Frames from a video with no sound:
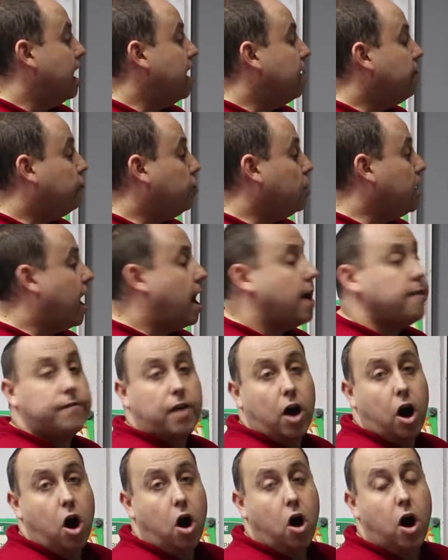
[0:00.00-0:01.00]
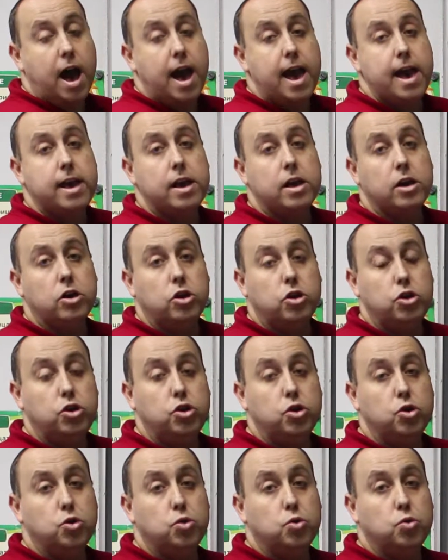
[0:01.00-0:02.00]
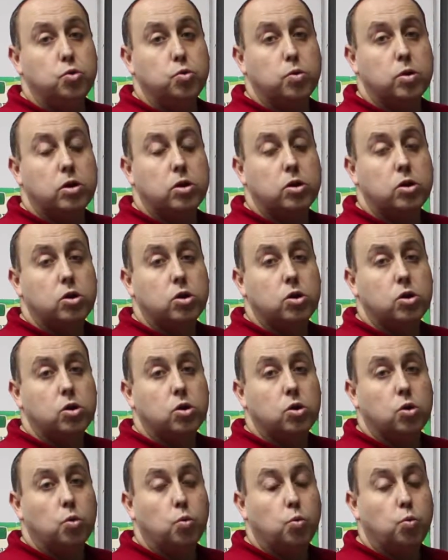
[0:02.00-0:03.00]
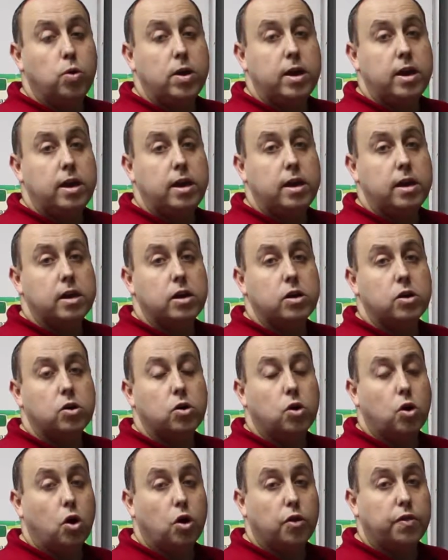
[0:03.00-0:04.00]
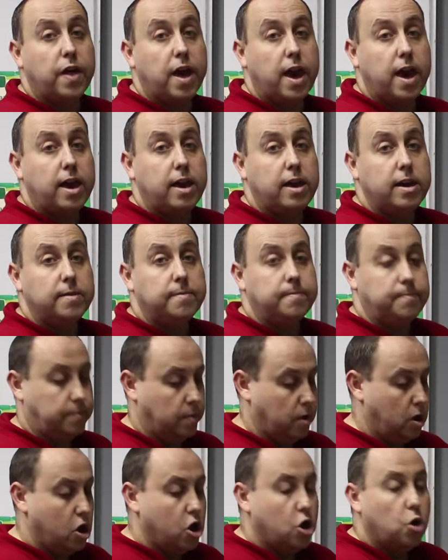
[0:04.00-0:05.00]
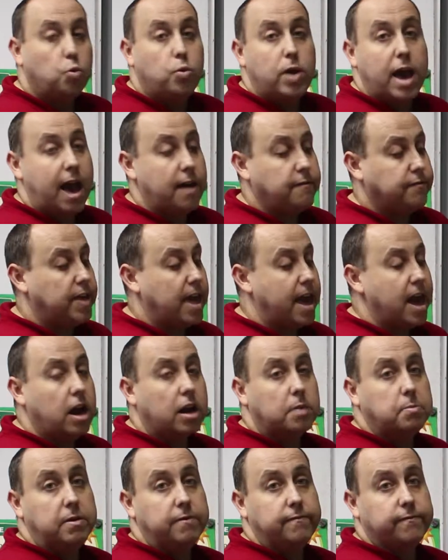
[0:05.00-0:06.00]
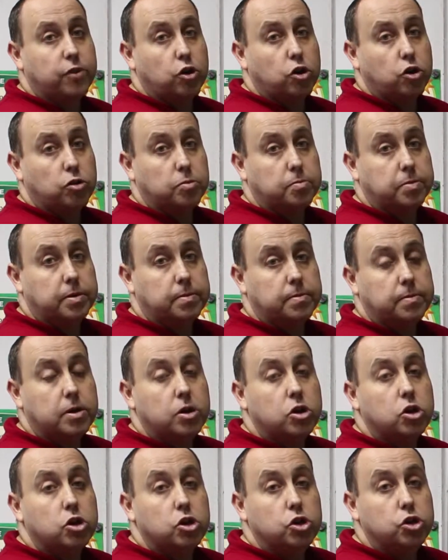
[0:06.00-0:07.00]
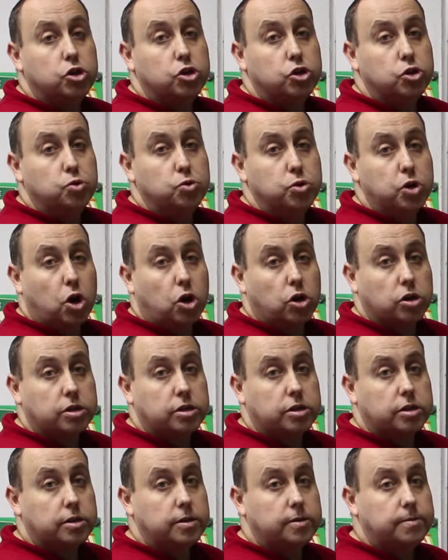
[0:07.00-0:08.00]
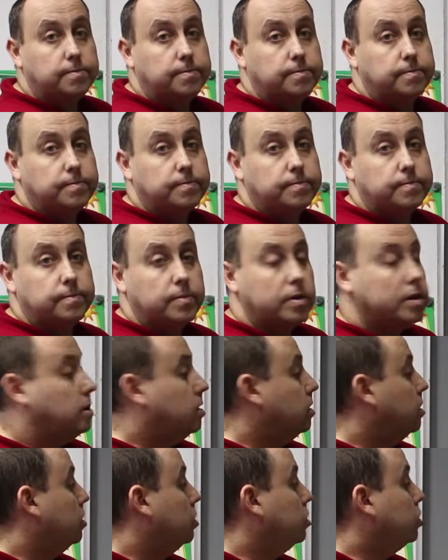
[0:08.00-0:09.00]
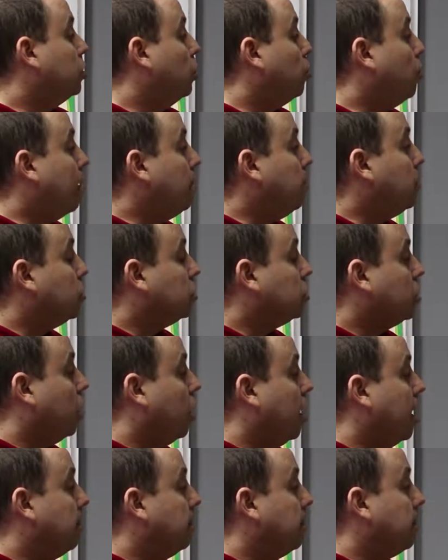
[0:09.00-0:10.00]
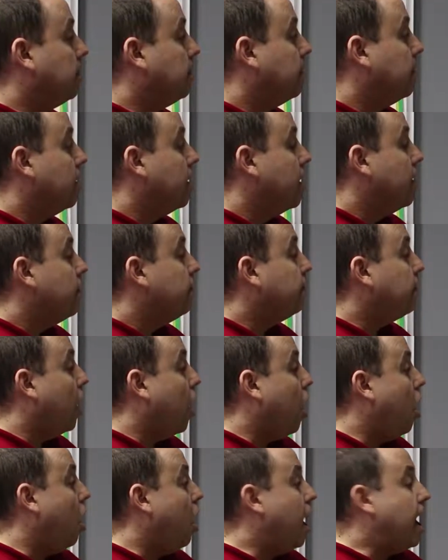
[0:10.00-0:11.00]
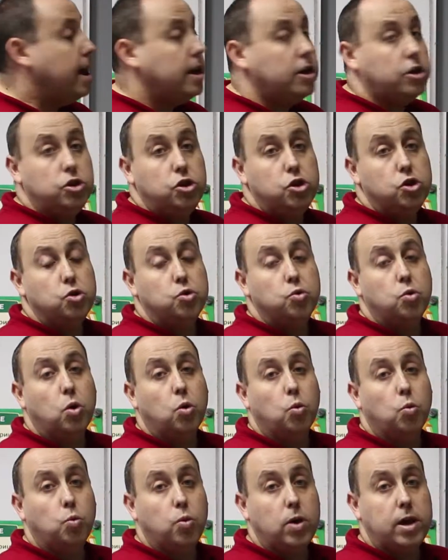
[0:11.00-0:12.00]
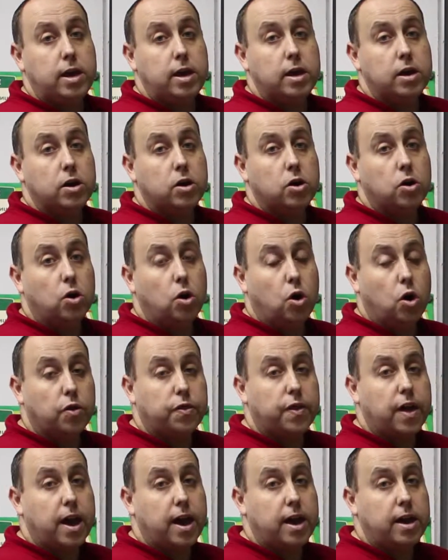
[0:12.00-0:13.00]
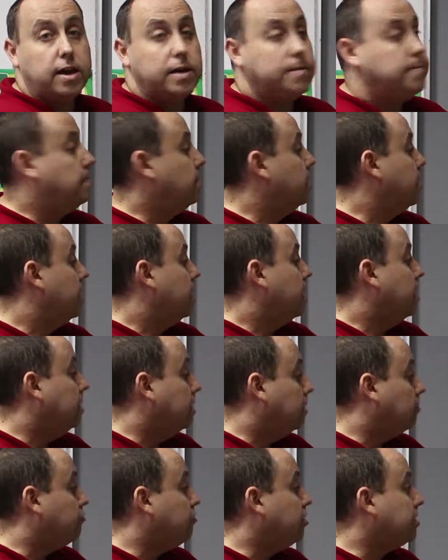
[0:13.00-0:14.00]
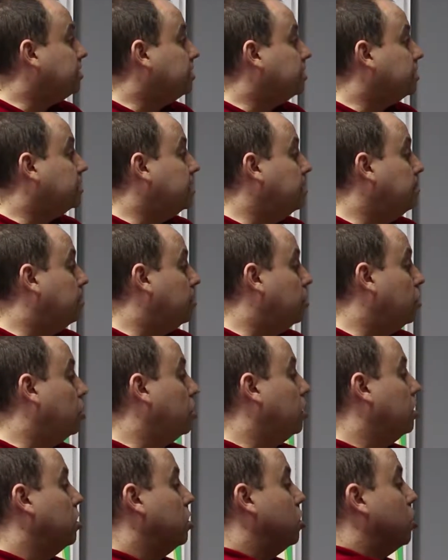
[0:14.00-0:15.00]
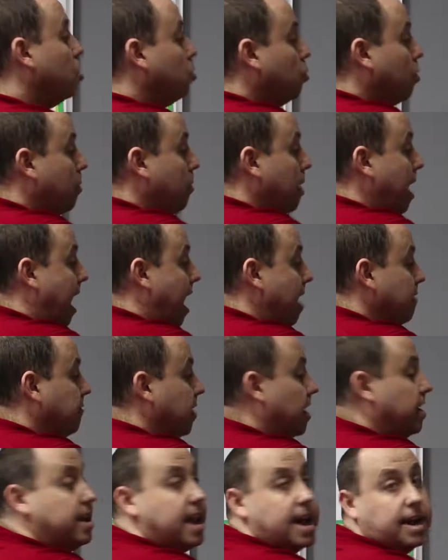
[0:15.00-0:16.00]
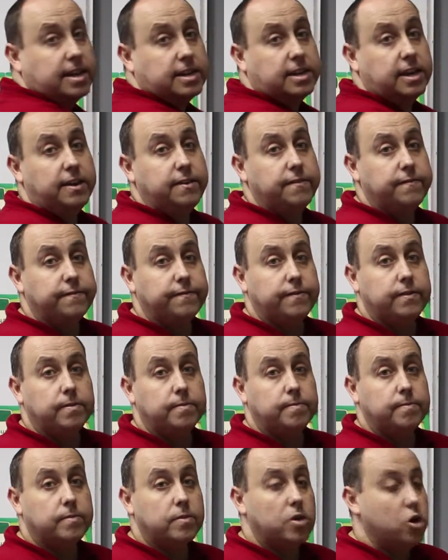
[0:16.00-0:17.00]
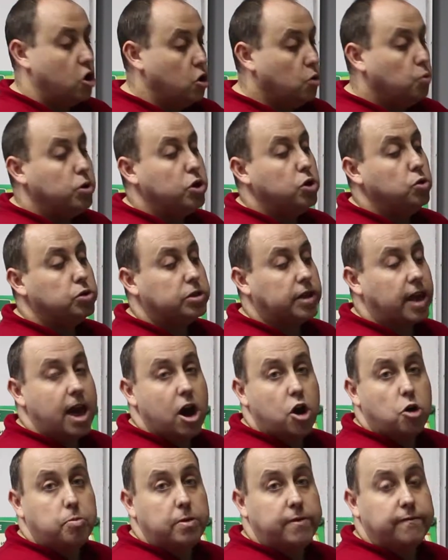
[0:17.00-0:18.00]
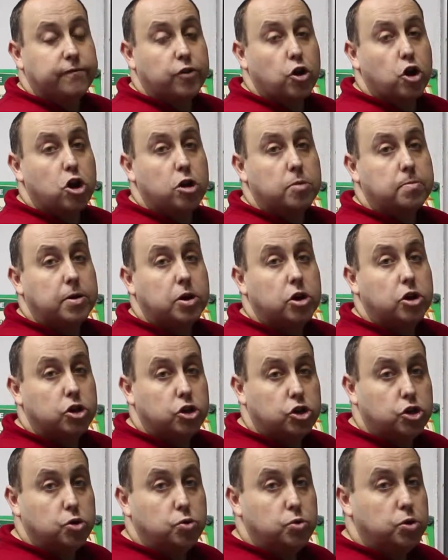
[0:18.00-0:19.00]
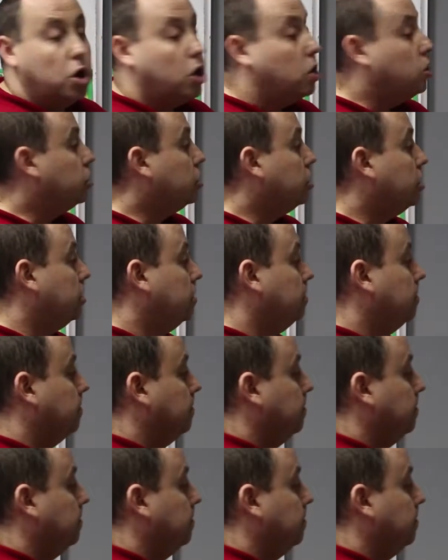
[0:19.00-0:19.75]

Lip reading: if we have I, you, we, or they, we have the helping verb, do not. So one more time. For I, you, we, or they, in the present simple, when we have a negative, we use the helping verb, do not,